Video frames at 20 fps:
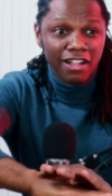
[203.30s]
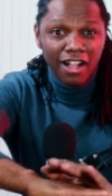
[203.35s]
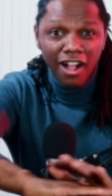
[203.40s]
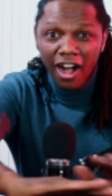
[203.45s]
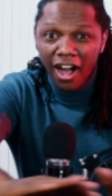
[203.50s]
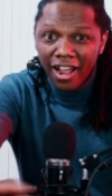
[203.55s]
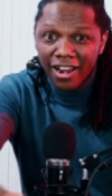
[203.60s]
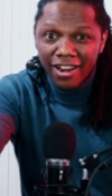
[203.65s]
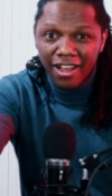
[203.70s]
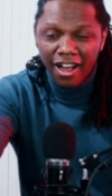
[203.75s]

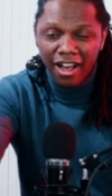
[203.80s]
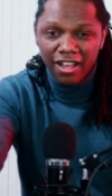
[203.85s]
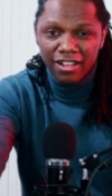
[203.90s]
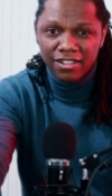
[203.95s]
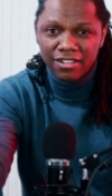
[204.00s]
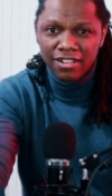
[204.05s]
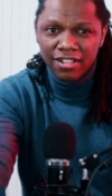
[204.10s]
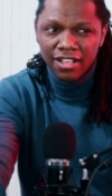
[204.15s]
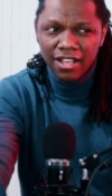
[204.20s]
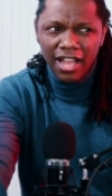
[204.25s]
gone
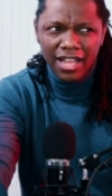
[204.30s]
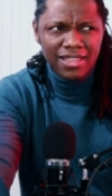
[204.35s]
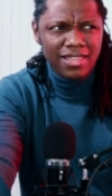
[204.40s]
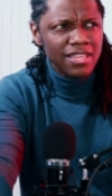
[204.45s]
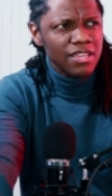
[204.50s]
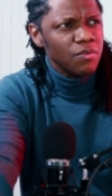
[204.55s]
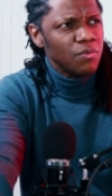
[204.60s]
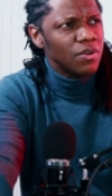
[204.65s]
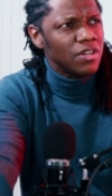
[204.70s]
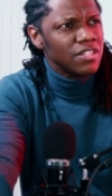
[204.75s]
on. I
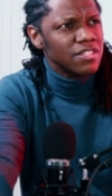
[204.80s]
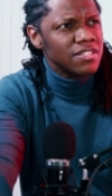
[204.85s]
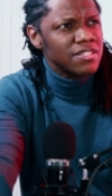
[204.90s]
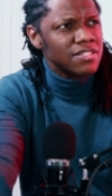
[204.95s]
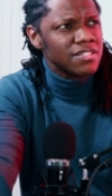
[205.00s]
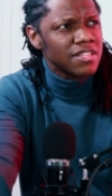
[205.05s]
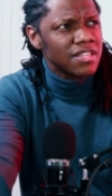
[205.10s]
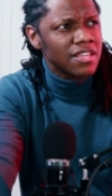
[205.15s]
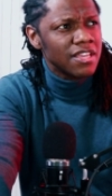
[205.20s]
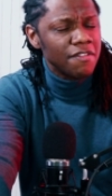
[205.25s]
think it
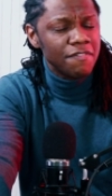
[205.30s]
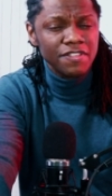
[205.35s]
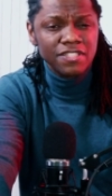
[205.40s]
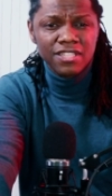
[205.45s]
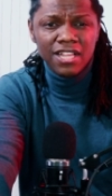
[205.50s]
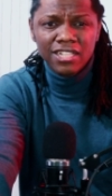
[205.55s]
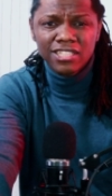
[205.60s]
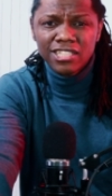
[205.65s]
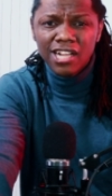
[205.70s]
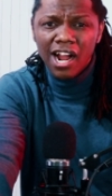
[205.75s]
was, if
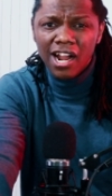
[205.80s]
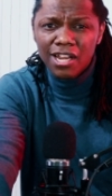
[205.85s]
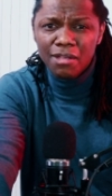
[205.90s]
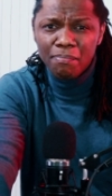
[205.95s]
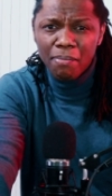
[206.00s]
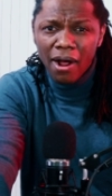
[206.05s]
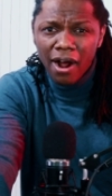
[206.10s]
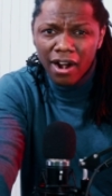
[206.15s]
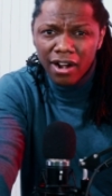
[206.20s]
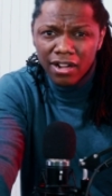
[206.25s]
it's not
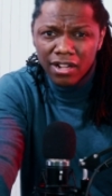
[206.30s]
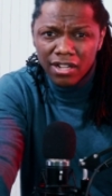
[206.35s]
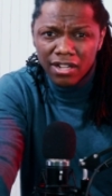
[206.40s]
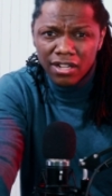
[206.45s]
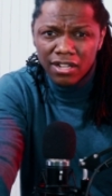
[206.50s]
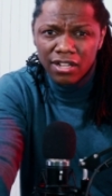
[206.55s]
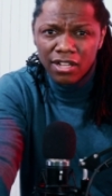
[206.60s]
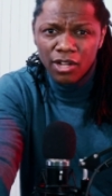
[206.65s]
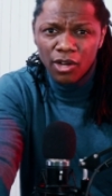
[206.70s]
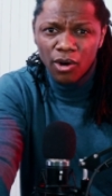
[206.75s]
Charlie
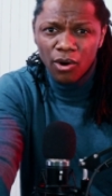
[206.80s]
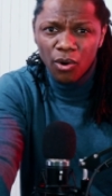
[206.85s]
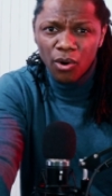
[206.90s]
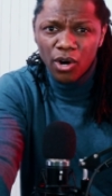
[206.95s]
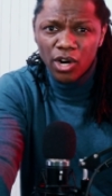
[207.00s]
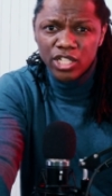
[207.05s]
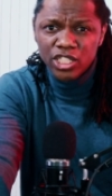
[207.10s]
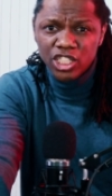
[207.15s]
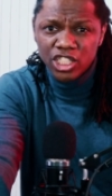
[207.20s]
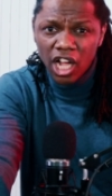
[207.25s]
Parker
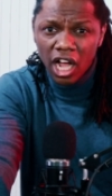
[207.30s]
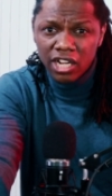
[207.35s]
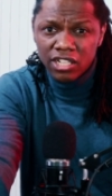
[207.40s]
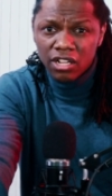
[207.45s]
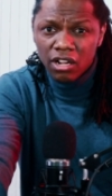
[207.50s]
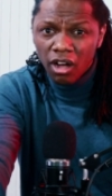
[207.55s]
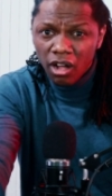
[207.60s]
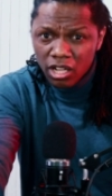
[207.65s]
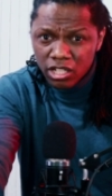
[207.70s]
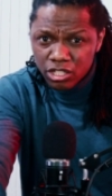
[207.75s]
or
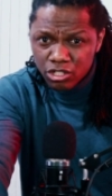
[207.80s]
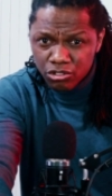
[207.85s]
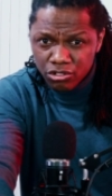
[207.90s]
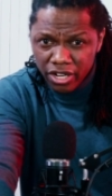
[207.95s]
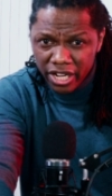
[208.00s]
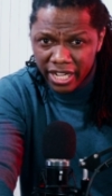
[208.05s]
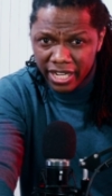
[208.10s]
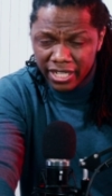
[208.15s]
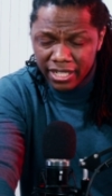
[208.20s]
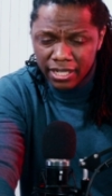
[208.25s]
John
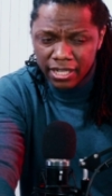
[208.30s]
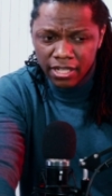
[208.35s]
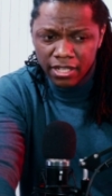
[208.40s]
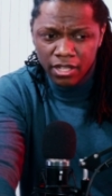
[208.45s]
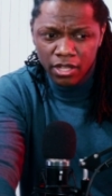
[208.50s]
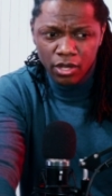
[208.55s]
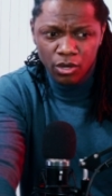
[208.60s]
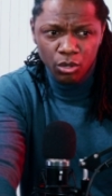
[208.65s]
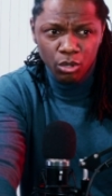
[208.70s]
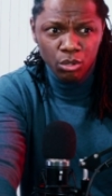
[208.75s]
Coltrane,
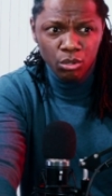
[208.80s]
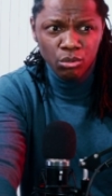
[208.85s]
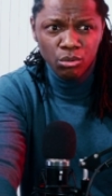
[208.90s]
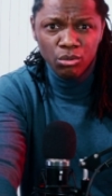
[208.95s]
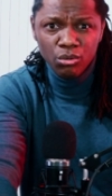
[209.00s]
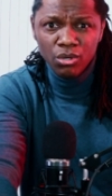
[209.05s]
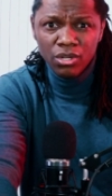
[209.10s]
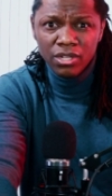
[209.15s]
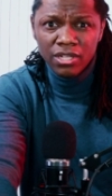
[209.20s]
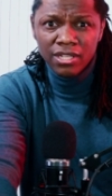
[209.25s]

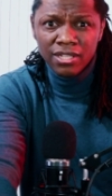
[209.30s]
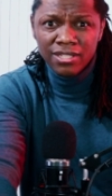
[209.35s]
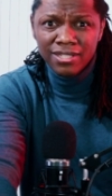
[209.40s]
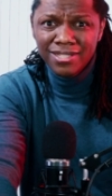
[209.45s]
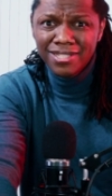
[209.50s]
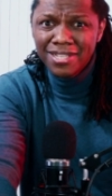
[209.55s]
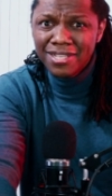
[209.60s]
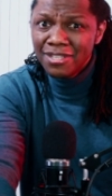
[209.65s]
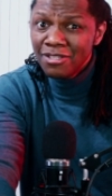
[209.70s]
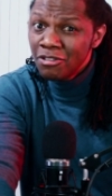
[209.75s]
who
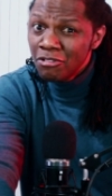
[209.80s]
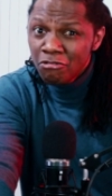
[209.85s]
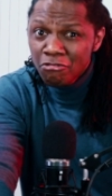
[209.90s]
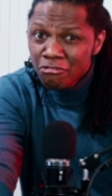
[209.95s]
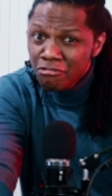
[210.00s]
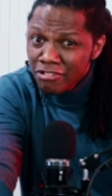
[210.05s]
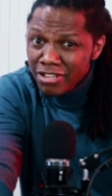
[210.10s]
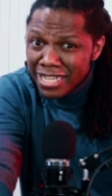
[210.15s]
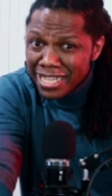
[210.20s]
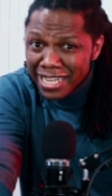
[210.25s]
didn't
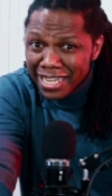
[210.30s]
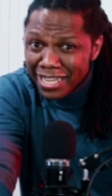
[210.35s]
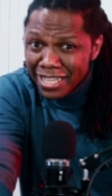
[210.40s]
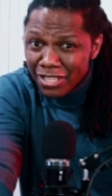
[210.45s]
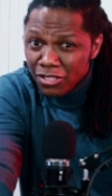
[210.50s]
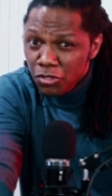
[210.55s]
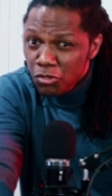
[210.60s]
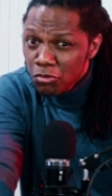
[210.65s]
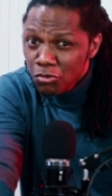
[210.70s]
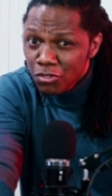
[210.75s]
really
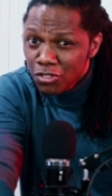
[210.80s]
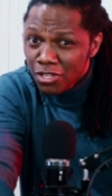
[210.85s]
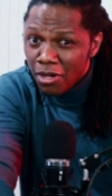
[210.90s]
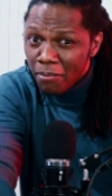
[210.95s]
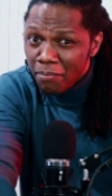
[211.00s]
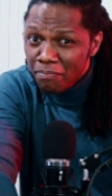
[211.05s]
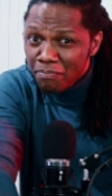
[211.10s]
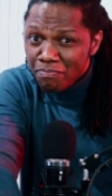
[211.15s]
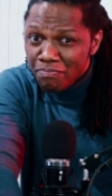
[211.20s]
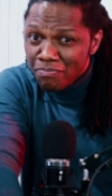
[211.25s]
use
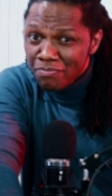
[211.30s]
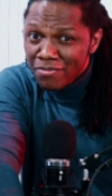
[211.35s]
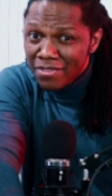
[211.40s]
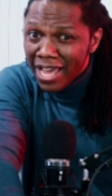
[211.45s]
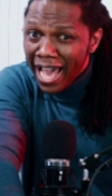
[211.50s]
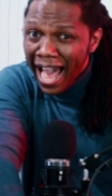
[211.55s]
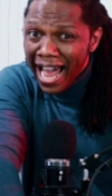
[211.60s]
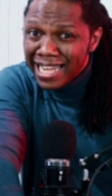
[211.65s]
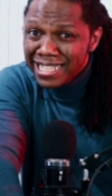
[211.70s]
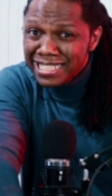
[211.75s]
up
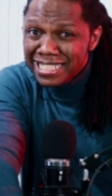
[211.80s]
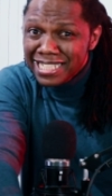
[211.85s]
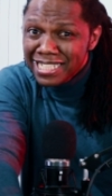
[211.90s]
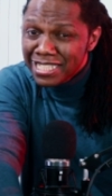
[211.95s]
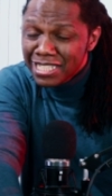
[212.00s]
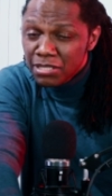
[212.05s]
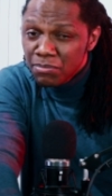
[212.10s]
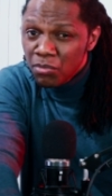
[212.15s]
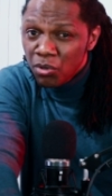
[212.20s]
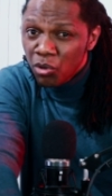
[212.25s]
the
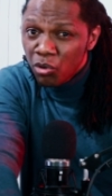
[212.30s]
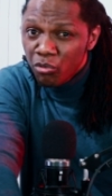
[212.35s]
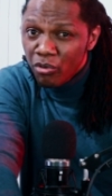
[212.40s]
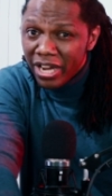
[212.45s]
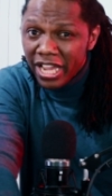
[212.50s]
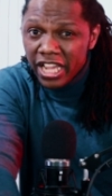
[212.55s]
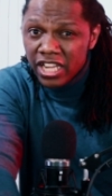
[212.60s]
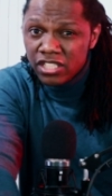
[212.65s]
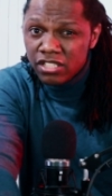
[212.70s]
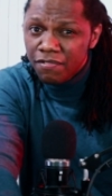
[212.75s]
Altissimo
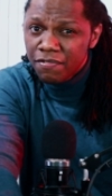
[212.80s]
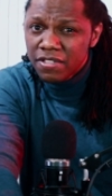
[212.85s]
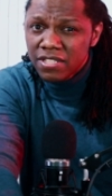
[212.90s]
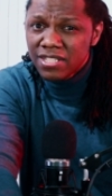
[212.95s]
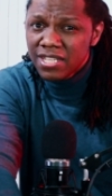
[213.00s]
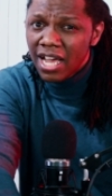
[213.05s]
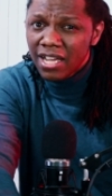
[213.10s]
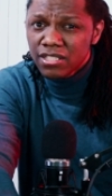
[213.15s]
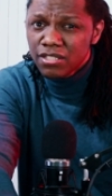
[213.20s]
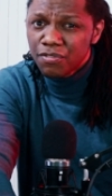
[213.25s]
range of
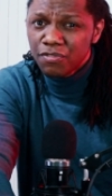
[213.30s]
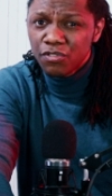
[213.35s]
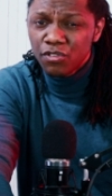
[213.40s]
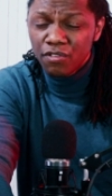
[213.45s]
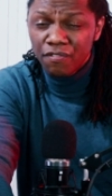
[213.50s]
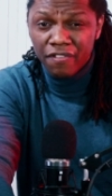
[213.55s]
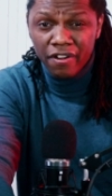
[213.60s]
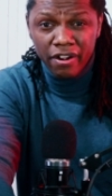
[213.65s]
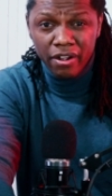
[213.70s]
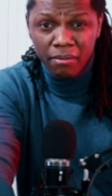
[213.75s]
his
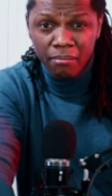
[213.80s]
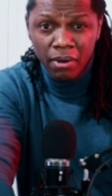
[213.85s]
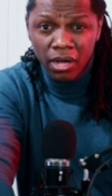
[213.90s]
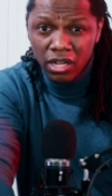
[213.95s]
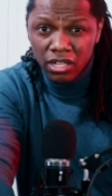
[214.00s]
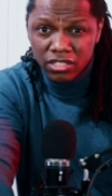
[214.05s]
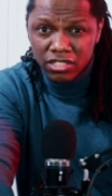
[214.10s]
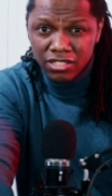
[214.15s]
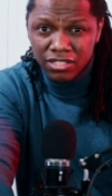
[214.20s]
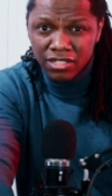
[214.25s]
saxophone very
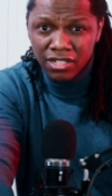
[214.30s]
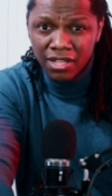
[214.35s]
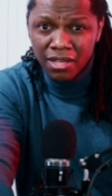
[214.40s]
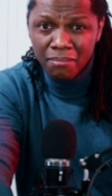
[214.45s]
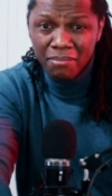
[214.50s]
much.